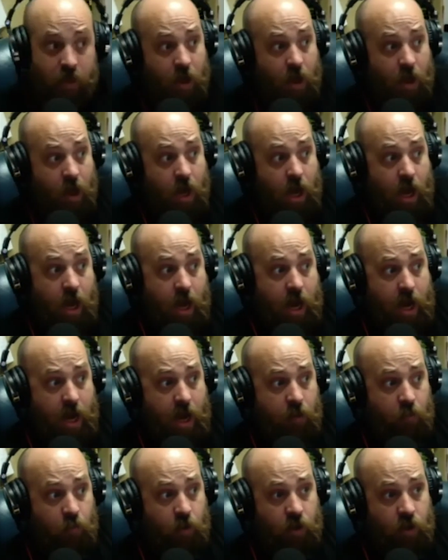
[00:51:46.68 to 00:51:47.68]
Yeah.
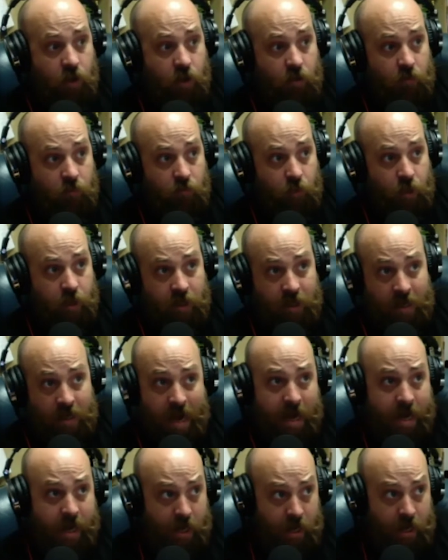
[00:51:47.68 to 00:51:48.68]
And we went and
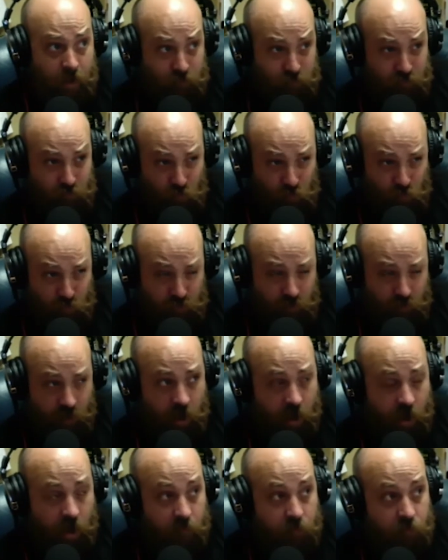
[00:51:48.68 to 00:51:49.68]
got
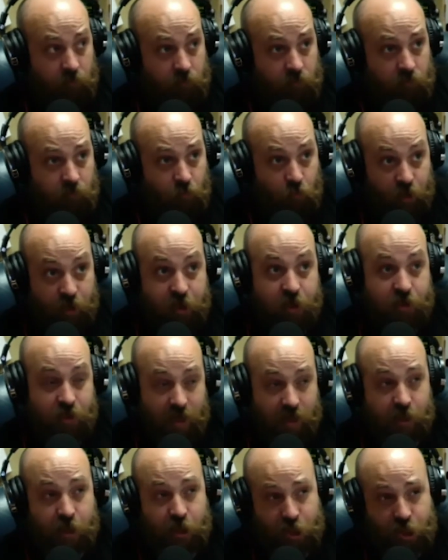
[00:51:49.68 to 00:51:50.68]
which is
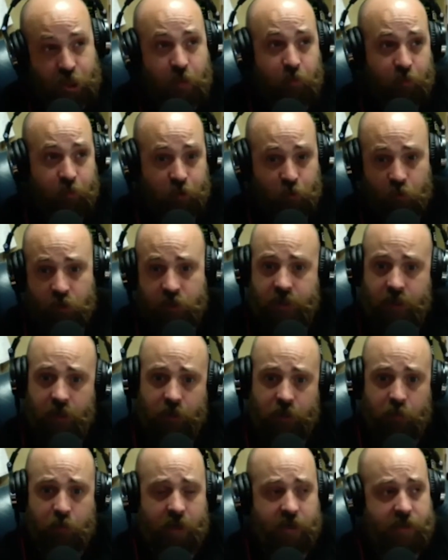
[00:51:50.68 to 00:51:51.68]
like the cheapest
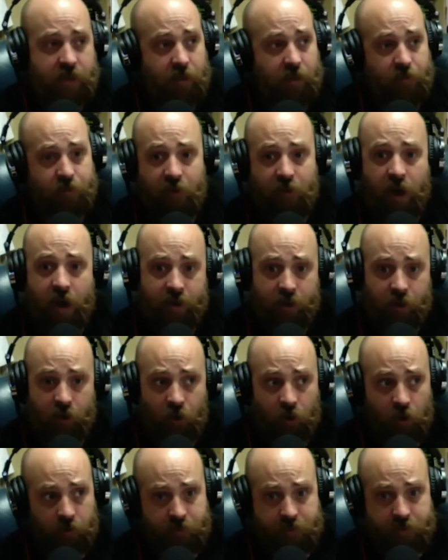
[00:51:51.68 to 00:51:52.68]
retail space I could find in
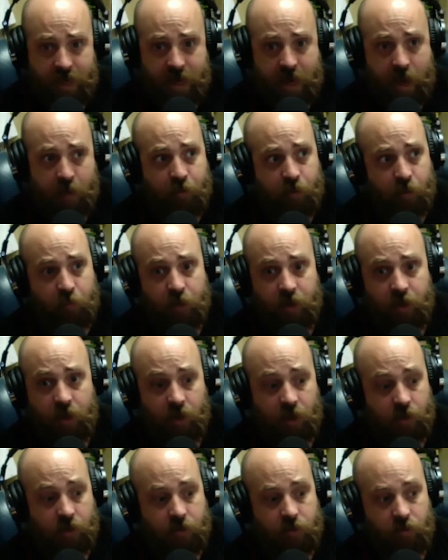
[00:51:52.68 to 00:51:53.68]
all of Tampa
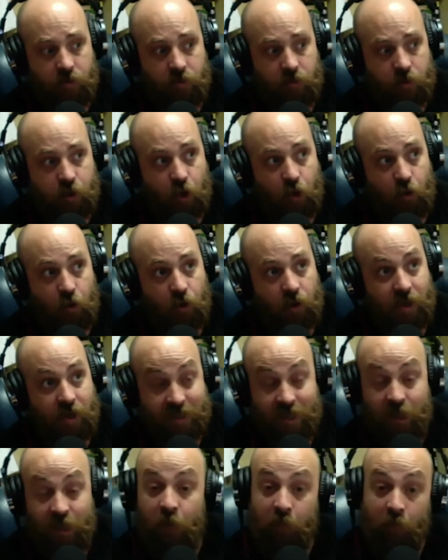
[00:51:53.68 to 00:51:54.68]
so
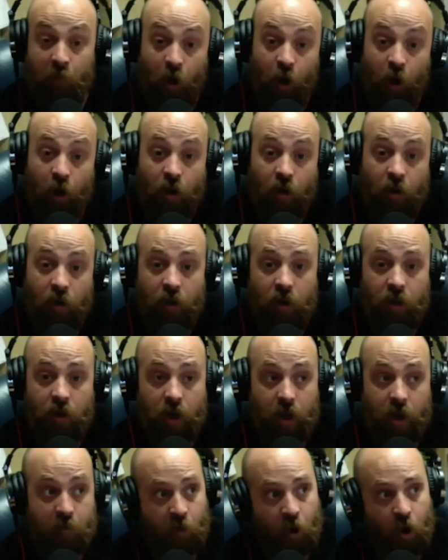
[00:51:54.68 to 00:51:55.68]
it's in a mall
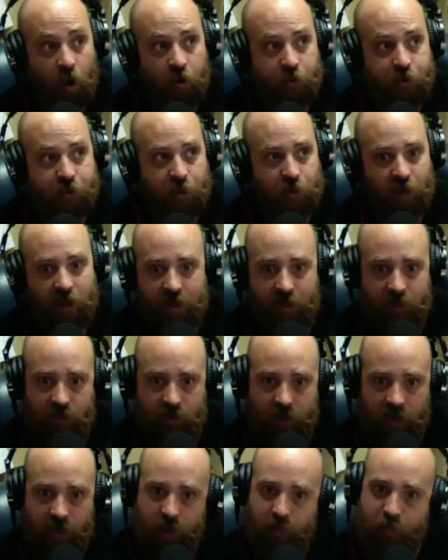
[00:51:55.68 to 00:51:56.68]
and malls are like a
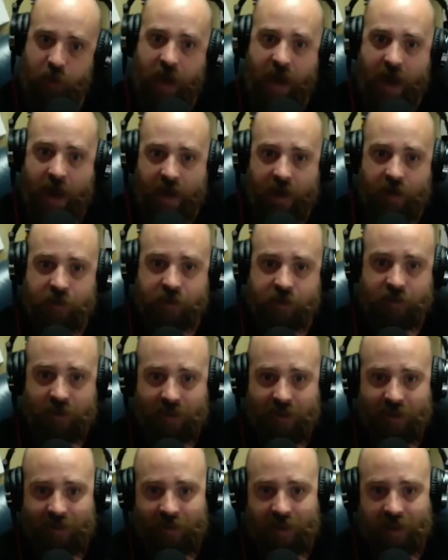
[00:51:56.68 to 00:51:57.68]
thing of the past.
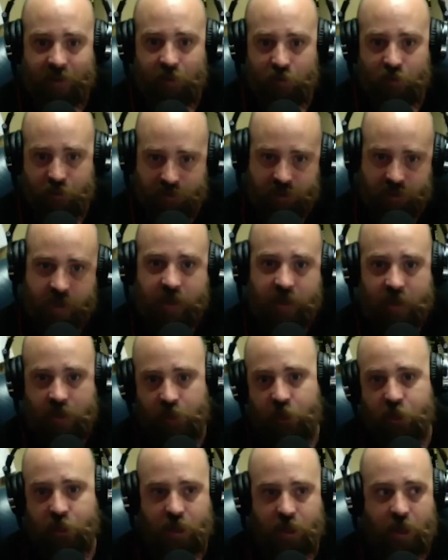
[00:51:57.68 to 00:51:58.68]
Like they're
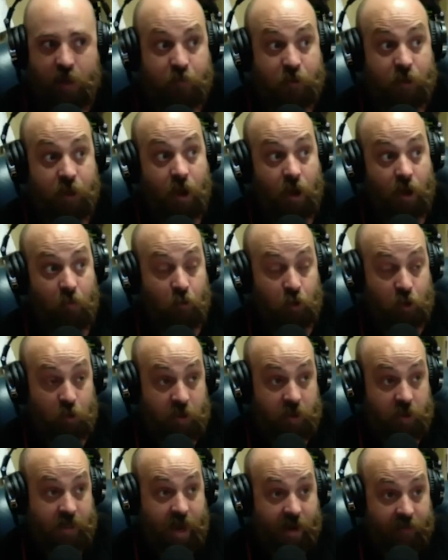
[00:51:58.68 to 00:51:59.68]
sinking ships, which
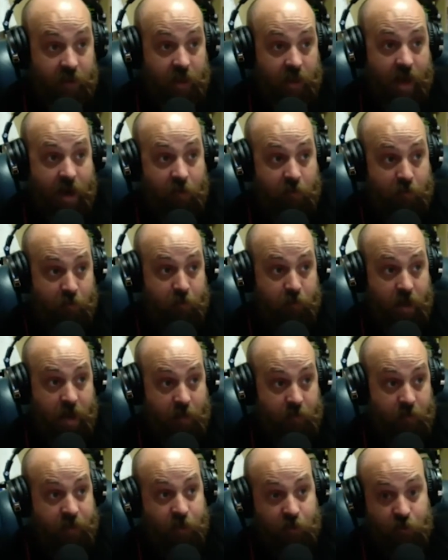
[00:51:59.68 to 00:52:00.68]
means they have a lot of
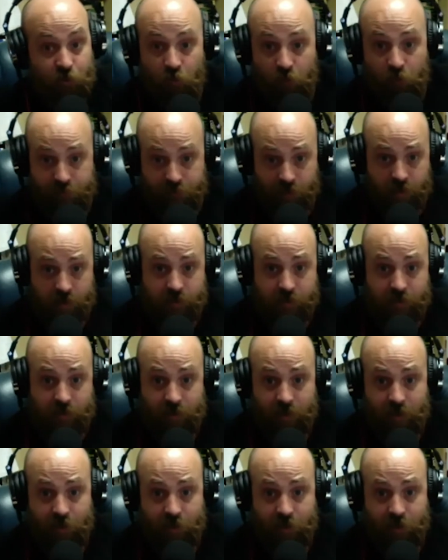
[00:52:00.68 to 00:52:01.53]
empty storefronts.